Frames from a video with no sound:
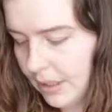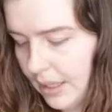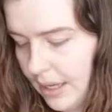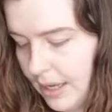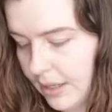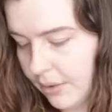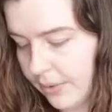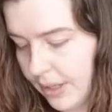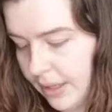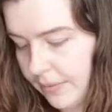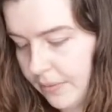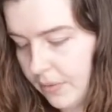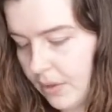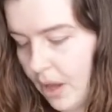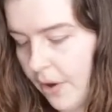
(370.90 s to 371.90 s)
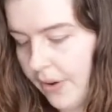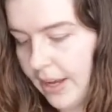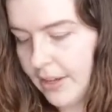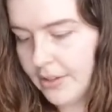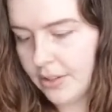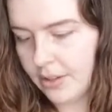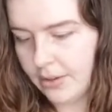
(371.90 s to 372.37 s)
Anyway, oh,
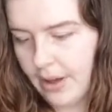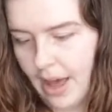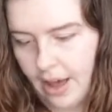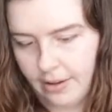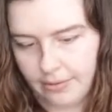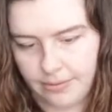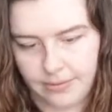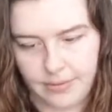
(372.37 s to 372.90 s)
I also have